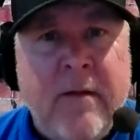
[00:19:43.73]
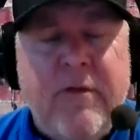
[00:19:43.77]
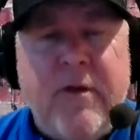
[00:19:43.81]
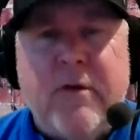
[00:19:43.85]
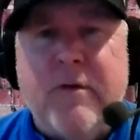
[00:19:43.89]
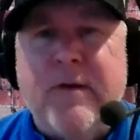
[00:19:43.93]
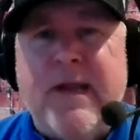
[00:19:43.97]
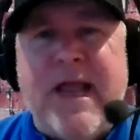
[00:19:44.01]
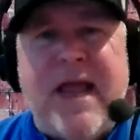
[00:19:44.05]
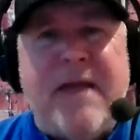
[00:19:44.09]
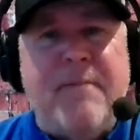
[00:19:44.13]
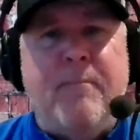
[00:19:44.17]

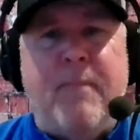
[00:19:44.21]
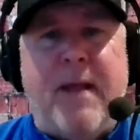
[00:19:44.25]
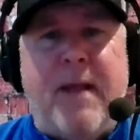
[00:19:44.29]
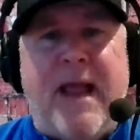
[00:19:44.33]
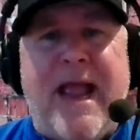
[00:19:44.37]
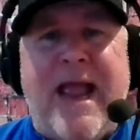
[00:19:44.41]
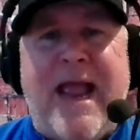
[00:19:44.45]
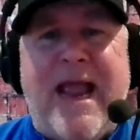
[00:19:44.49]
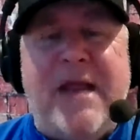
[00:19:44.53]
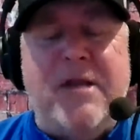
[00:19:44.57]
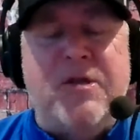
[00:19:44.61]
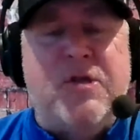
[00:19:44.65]
They're getting
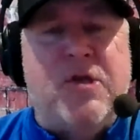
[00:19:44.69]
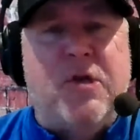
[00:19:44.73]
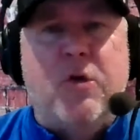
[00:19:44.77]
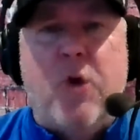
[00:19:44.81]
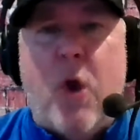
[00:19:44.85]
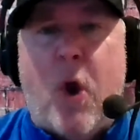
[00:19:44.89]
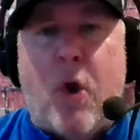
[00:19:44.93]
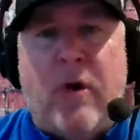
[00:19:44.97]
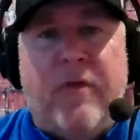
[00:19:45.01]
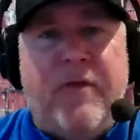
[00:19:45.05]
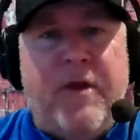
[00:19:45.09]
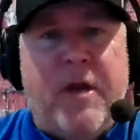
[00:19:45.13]
paid to
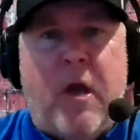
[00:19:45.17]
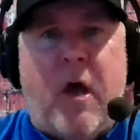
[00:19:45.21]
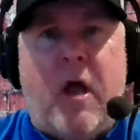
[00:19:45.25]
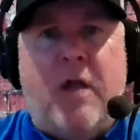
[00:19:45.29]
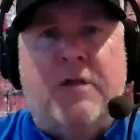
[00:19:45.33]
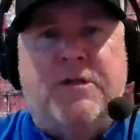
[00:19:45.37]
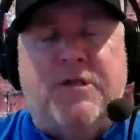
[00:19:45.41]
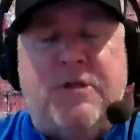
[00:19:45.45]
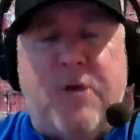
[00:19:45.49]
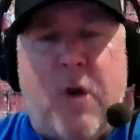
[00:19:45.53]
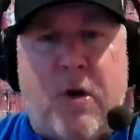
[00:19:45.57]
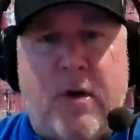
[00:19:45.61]
go to the
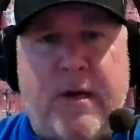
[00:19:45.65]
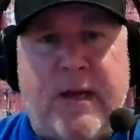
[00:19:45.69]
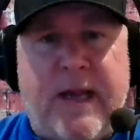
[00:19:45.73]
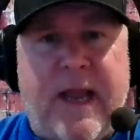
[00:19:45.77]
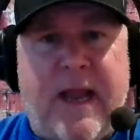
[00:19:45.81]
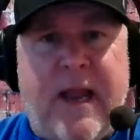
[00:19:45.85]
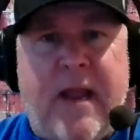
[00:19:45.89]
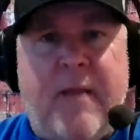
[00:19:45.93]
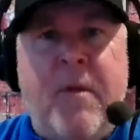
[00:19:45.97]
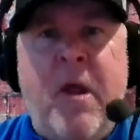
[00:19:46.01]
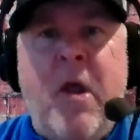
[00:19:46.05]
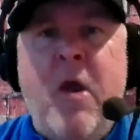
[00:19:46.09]
All-Star
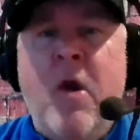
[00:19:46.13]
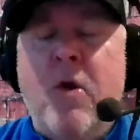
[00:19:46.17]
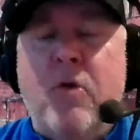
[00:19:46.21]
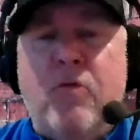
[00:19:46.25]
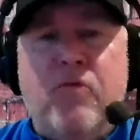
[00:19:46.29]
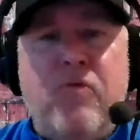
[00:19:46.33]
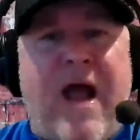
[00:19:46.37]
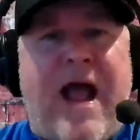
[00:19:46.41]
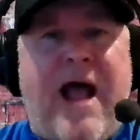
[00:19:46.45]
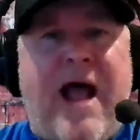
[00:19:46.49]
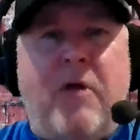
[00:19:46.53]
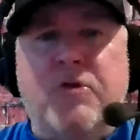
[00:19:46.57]
game,
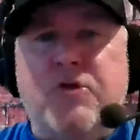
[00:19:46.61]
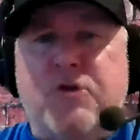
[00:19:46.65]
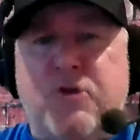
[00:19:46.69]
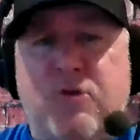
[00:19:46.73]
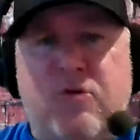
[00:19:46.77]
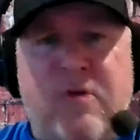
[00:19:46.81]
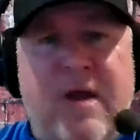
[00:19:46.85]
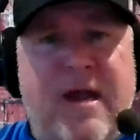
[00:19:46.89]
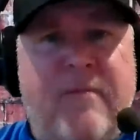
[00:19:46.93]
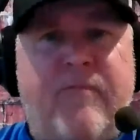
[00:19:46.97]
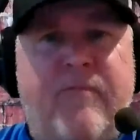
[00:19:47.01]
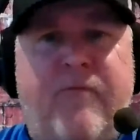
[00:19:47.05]
round
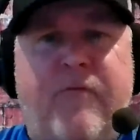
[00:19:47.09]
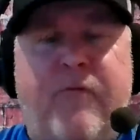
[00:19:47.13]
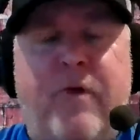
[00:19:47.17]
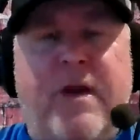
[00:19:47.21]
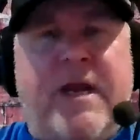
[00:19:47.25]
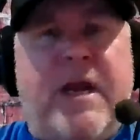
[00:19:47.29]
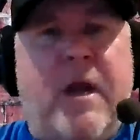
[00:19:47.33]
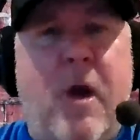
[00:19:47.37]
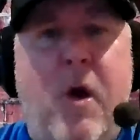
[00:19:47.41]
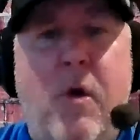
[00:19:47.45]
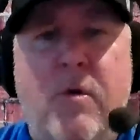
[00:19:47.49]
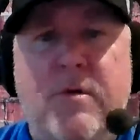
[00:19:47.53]
trip,
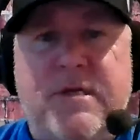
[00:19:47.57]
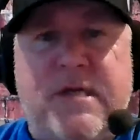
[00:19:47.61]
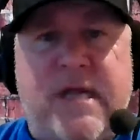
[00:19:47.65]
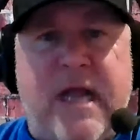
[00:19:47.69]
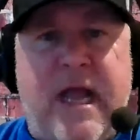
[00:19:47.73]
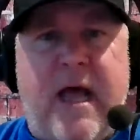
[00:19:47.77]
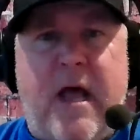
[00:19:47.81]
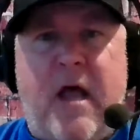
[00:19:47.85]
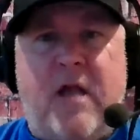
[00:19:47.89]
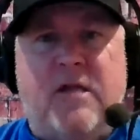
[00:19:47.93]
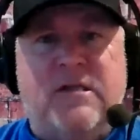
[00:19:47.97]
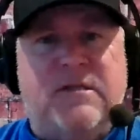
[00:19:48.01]
free
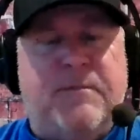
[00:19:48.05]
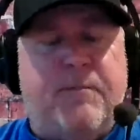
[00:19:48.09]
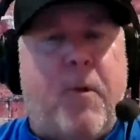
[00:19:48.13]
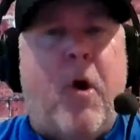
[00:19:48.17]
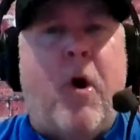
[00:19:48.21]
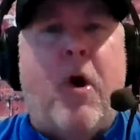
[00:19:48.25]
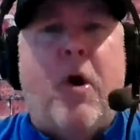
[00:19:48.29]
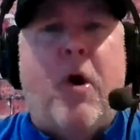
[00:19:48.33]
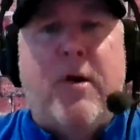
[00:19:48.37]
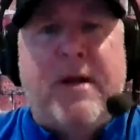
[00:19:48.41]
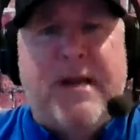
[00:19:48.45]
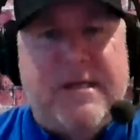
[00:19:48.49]
hotels,
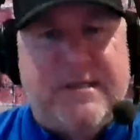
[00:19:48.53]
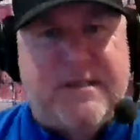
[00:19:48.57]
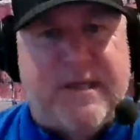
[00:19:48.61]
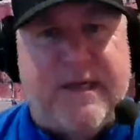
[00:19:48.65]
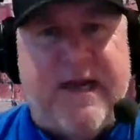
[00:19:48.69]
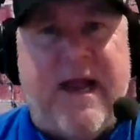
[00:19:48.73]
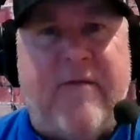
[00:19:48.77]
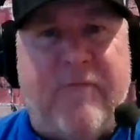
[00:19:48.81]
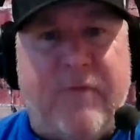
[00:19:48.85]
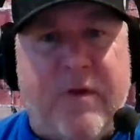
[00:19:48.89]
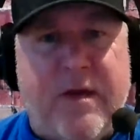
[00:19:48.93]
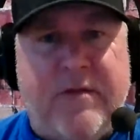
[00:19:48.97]
parties,
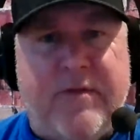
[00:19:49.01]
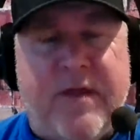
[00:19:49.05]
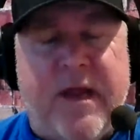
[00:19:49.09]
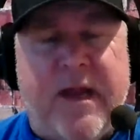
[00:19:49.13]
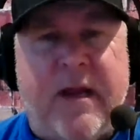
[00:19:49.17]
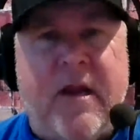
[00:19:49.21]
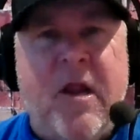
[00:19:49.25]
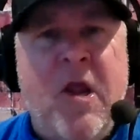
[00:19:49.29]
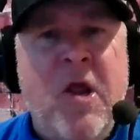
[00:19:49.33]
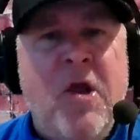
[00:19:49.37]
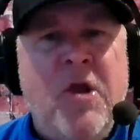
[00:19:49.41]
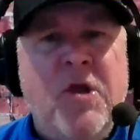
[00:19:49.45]
and
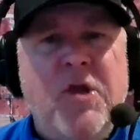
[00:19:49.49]
everything.